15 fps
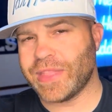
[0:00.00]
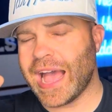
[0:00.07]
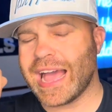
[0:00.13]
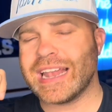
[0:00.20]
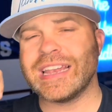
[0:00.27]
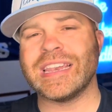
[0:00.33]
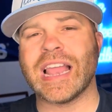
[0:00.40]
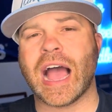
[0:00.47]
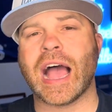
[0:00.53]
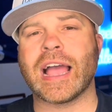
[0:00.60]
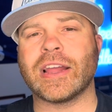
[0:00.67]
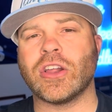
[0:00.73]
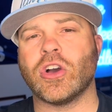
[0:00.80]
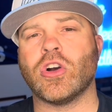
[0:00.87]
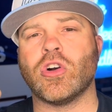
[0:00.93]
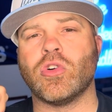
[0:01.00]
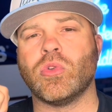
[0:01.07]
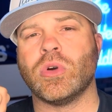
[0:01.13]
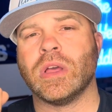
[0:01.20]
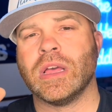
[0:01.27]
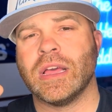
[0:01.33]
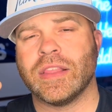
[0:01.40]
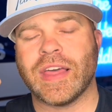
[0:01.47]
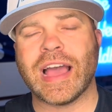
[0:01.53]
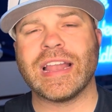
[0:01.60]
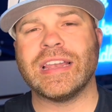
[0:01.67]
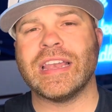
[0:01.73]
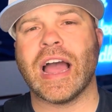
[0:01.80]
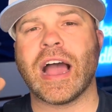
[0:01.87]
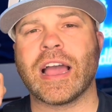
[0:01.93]
That 9-0, that
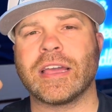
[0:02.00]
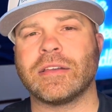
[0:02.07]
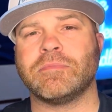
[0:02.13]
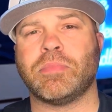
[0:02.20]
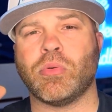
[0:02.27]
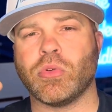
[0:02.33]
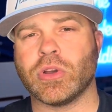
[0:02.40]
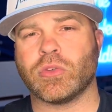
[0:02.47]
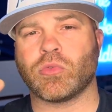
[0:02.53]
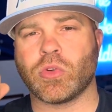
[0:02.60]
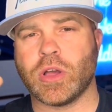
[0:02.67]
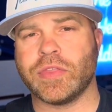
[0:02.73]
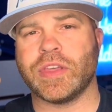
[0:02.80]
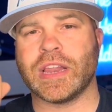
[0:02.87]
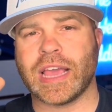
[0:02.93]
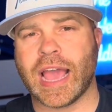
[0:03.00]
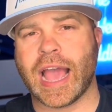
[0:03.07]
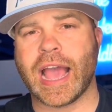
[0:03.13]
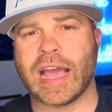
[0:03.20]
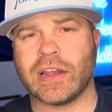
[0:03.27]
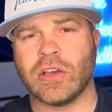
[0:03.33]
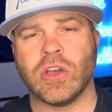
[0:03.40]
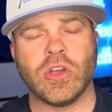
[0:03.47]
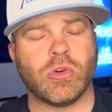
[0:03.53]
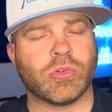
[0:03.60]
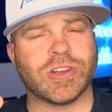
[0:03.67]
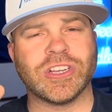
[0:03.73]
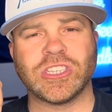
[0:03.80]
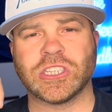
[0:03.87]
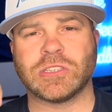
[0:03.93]
9-point run that he had
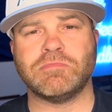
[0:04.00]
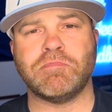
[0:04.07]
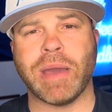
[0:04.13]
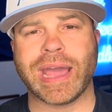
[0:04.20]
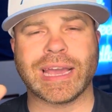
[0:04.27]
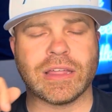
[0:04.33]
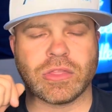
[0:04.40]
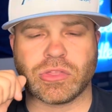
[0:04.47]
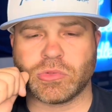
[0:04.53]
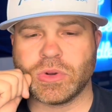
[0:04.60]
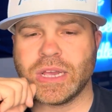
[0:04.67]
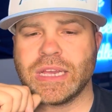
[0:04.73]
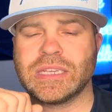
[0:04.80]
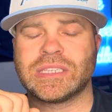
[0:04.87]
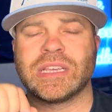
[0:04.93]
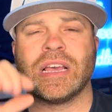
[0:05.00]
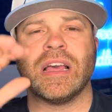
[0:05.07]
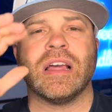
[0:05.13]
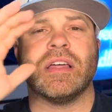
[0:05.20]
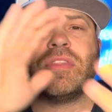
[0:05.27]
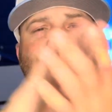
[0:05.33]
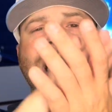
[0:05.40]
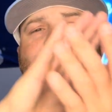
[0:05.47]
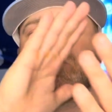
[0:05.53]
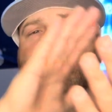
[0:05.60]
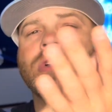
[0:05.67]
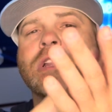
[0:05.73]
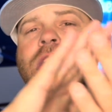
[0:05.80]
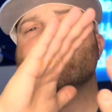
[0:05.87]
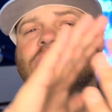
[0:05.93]
where he's just banging threes, that
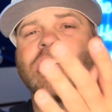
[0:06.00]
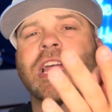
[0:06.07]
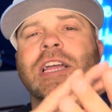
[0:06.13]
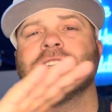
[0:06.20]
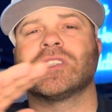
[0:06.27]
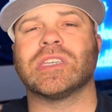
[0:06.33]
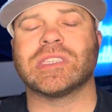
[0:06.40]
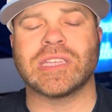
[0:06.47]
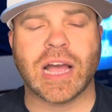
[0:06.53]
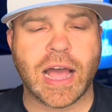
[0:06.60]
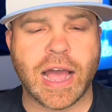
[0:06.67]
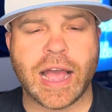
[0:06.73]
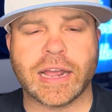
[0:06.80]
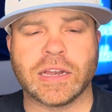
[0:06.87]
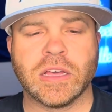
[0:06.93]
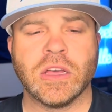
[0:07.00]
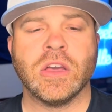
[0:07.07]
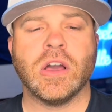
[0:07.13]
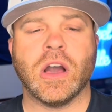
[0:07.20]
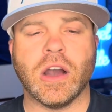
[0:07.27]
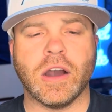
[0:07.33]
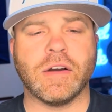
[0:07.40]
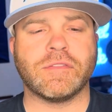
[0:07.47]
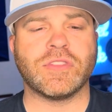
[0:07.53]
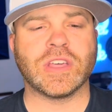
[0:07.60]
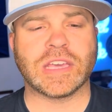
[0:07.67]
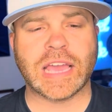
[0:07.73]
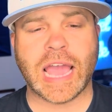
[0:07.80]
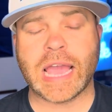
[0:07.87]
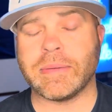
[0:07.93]
really changed the tide of the
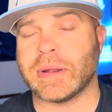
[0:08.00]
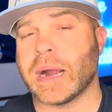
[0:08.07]
game.